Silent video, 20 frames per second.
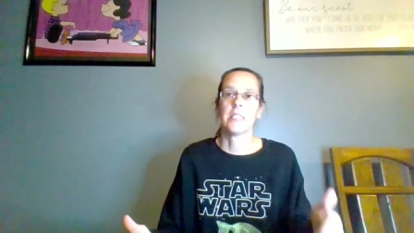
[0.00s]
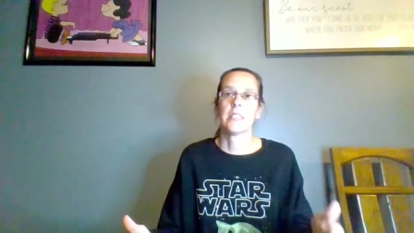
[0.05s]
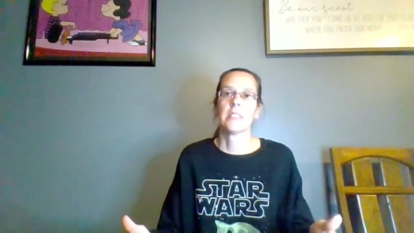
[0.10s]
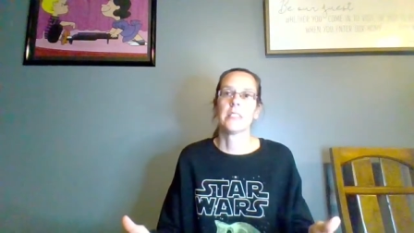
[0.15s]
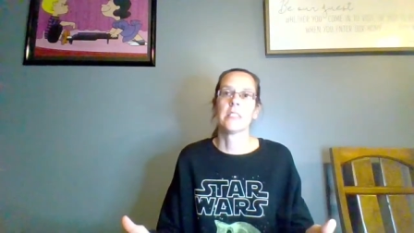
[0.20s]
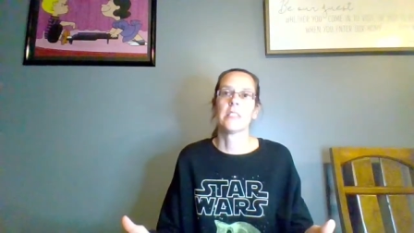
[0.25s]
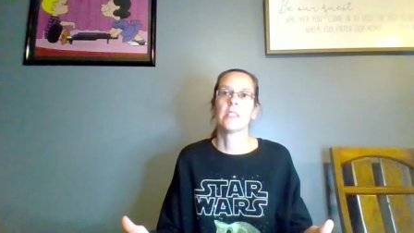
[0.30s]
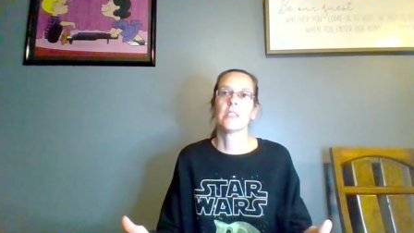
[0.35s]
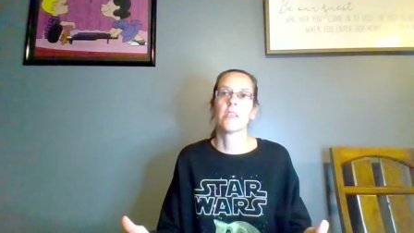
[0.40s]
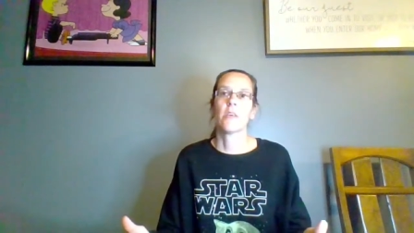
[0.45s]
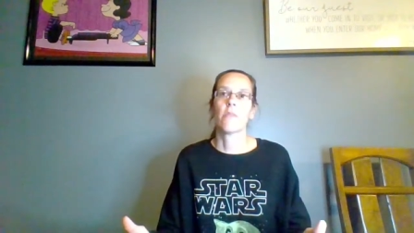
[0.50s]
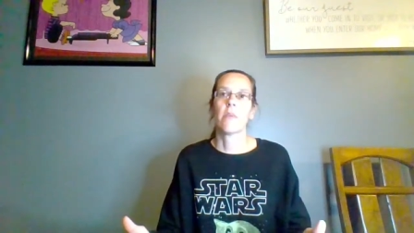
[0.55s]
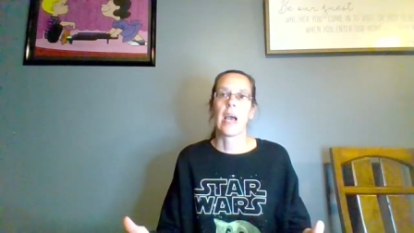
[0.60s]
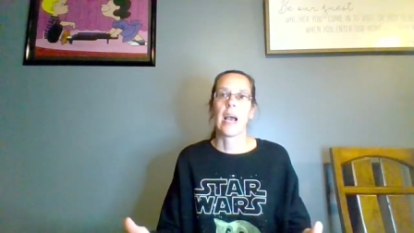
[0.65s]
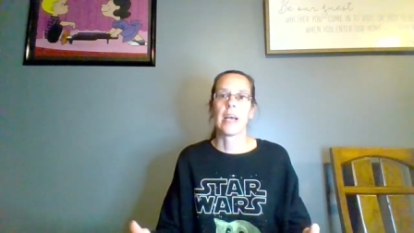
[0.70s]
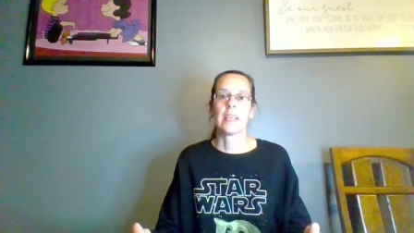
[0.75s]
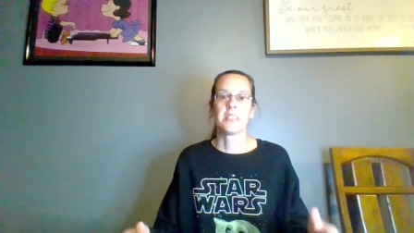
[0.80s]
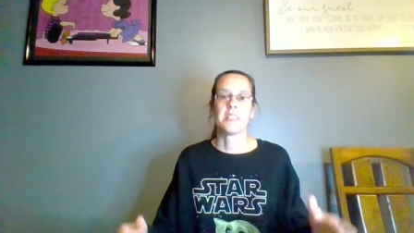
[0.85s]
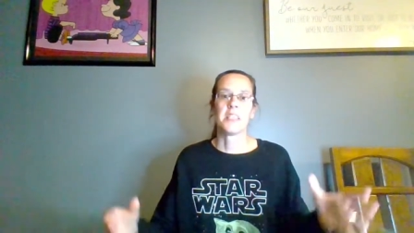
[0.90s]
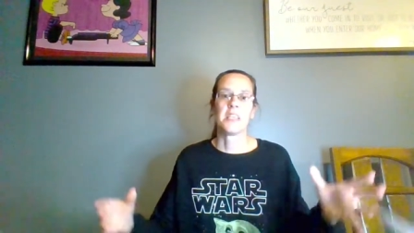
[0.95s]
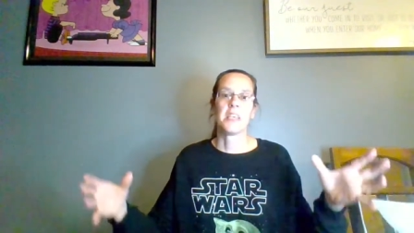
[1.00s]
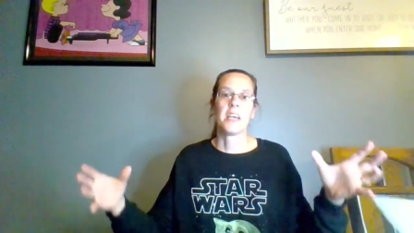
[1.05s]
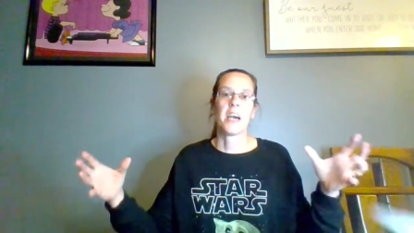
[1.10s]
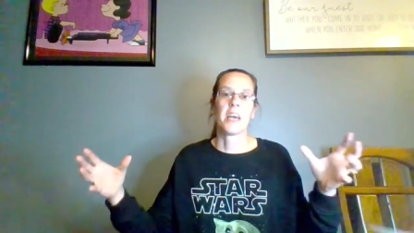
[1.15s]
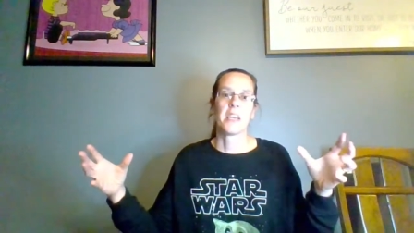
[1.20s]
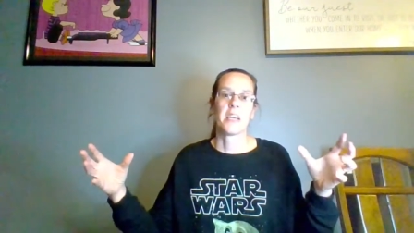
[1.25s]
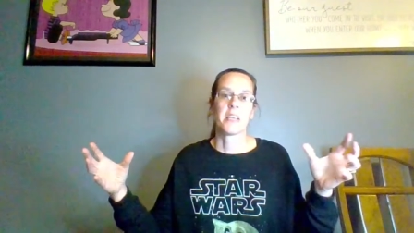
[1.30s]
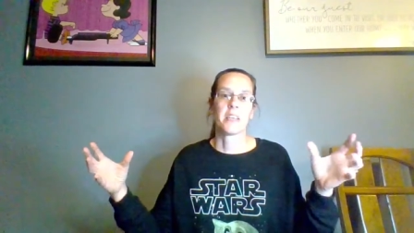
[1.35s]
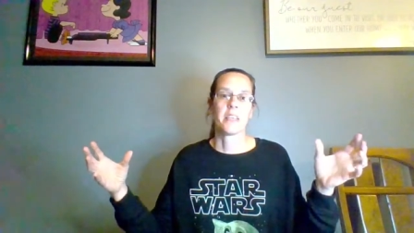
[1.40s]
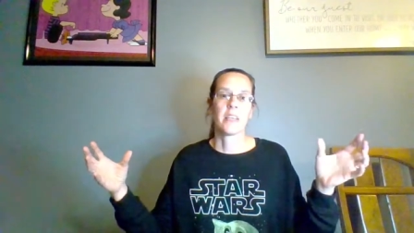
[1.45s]
sees it in his own eyes. He
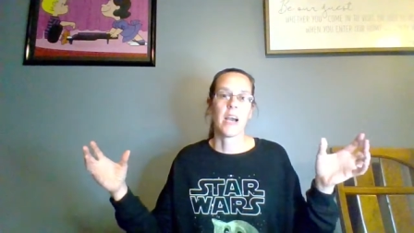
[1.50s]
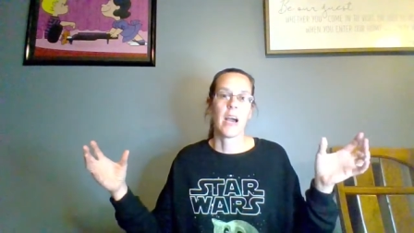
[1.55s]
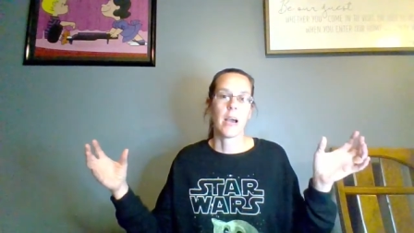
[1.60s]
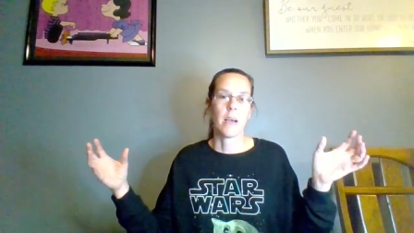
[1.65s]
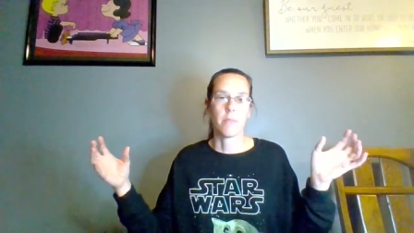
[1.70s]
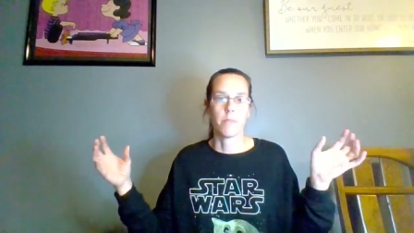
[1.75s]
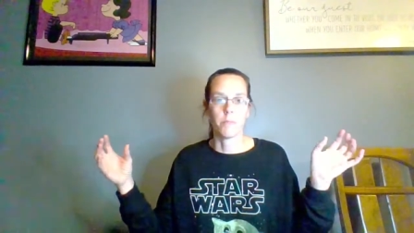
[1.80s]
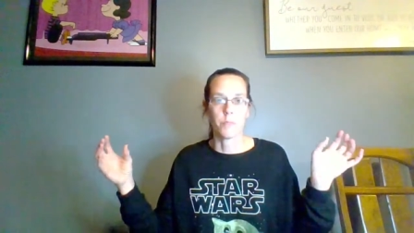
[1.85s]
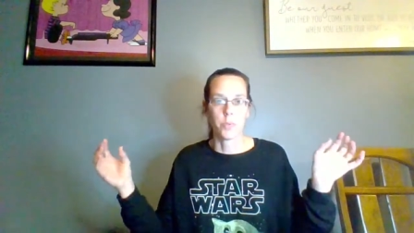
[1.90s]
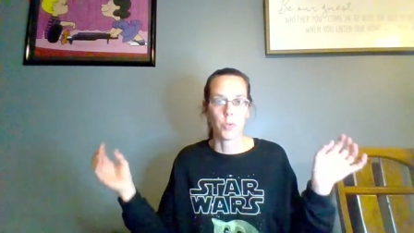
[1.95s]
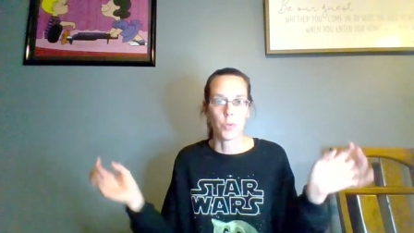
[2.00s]
kind of got